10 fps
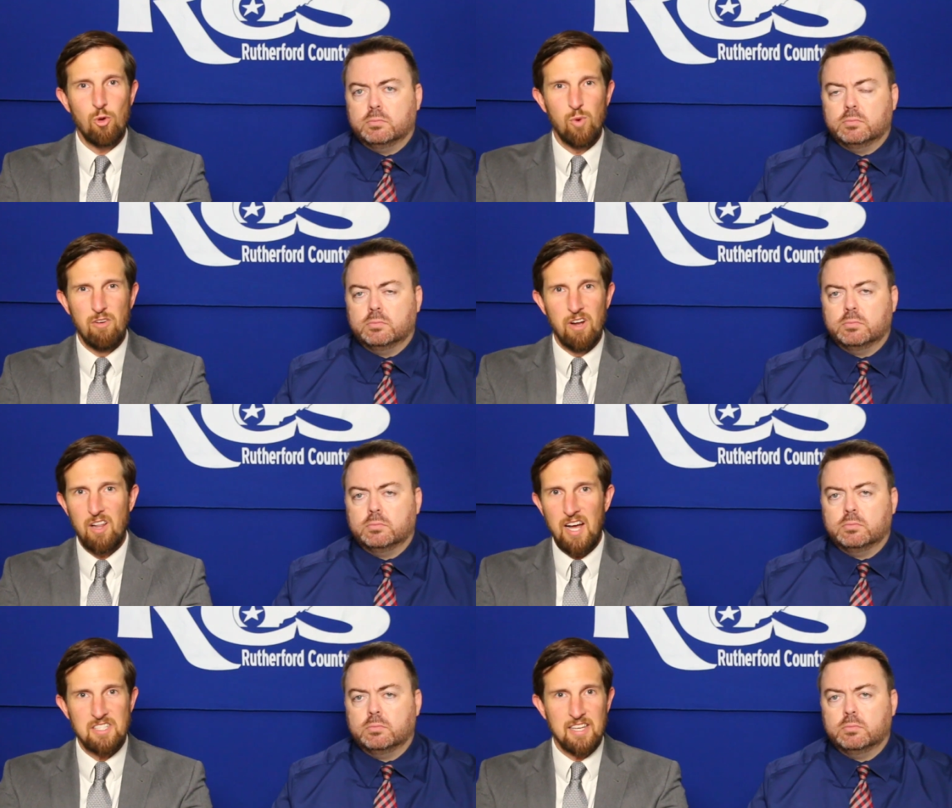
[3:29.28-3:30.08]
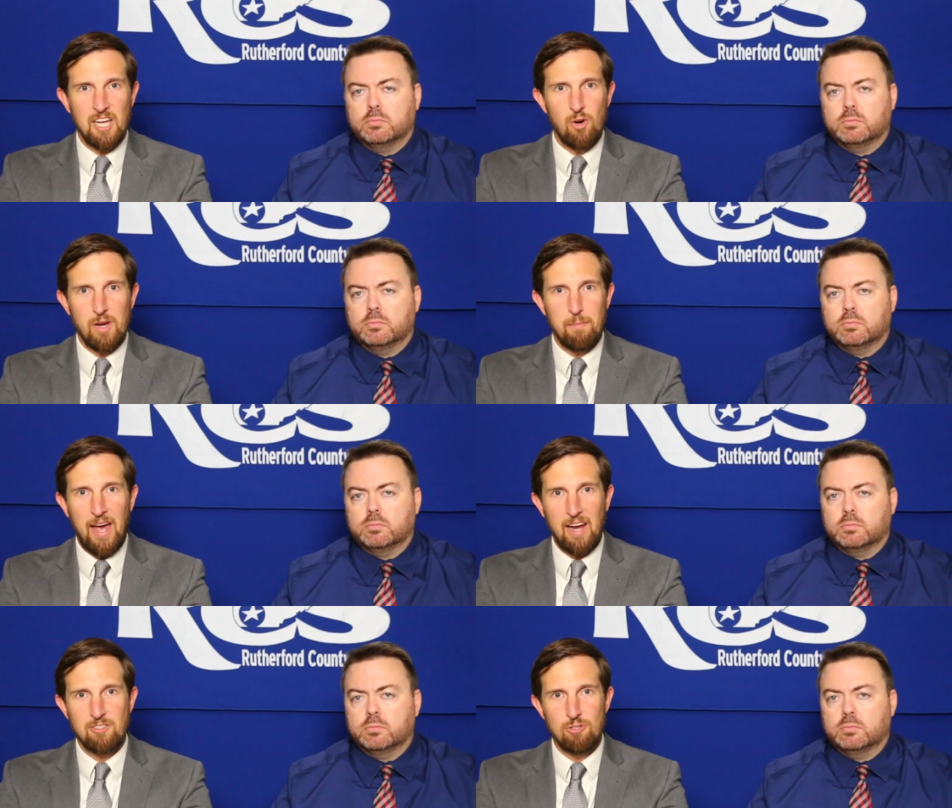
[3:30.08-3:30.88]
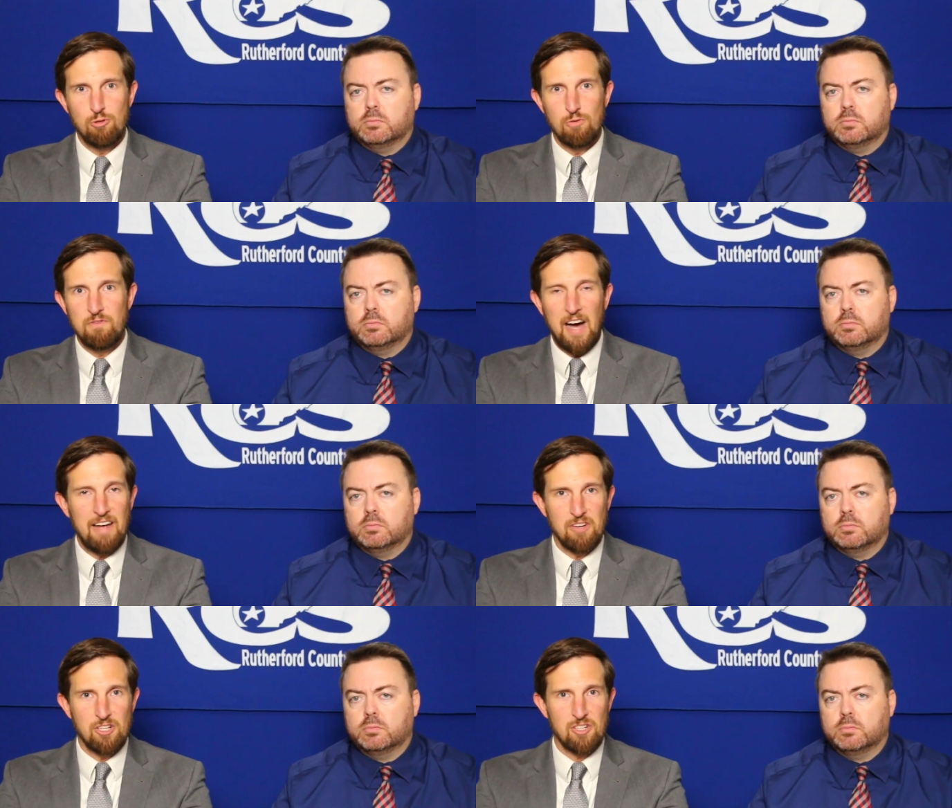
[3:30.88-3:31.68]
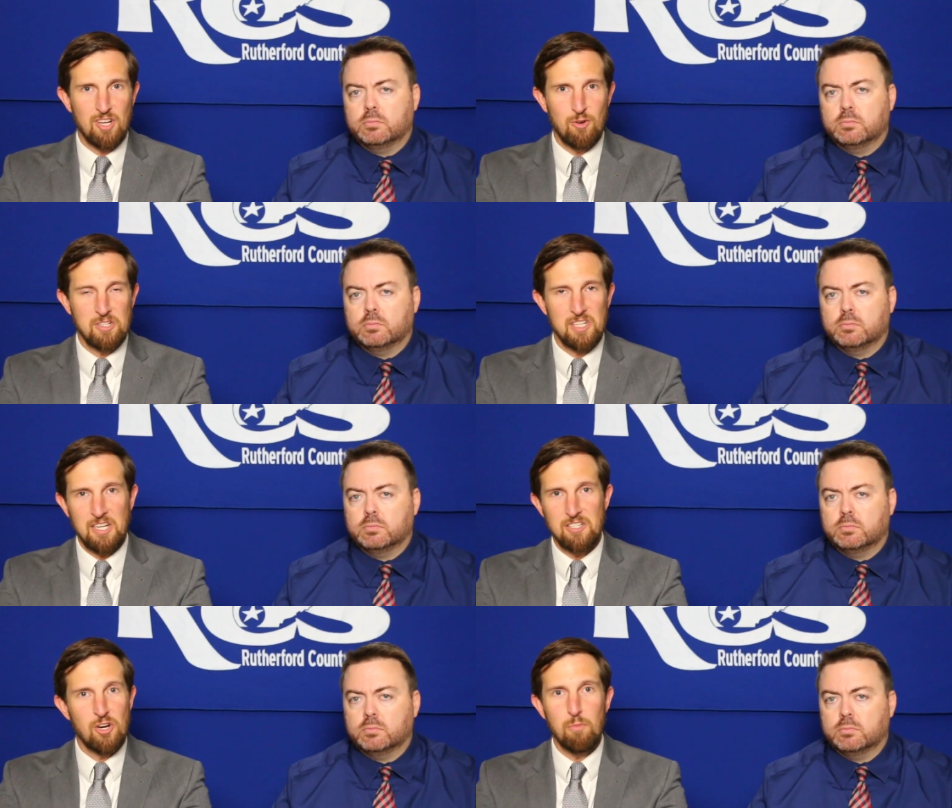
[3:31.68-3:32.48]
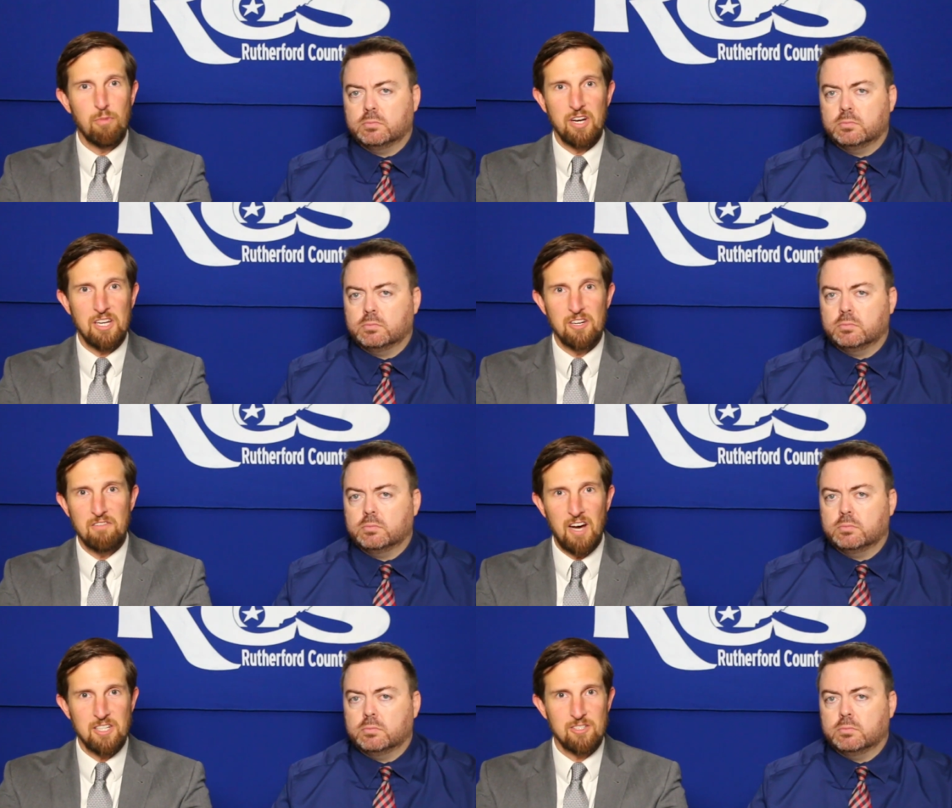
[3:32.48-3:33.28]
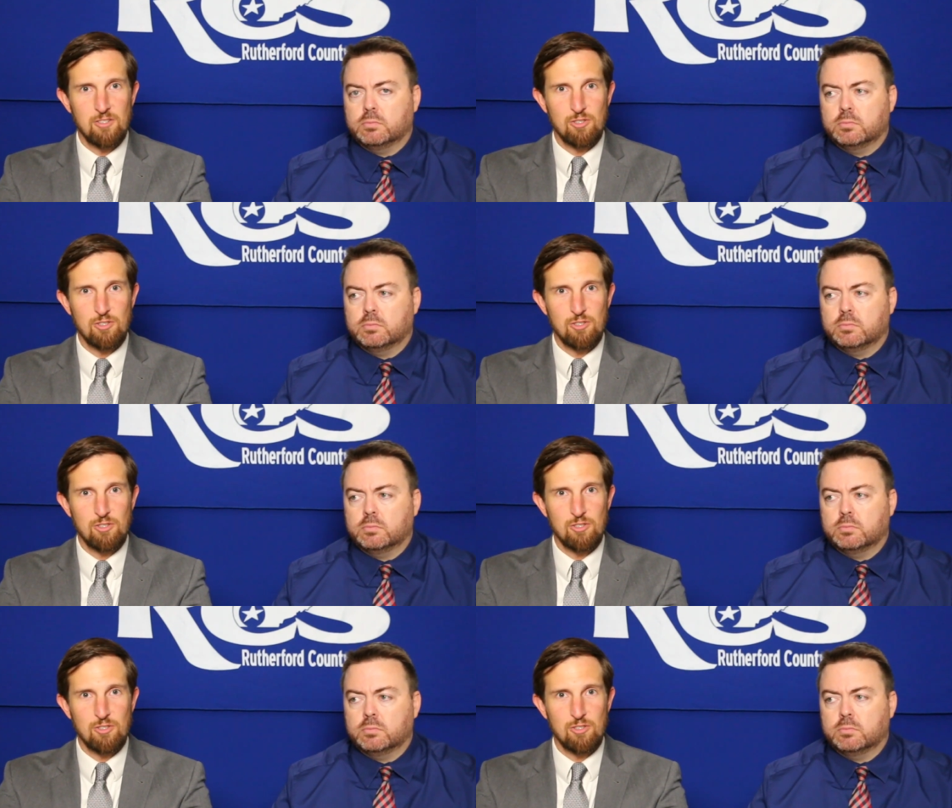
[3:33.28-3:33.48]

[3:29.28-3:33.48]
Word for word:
Speaker 1: we realize that going back to five years ago and saying don't bring your devices to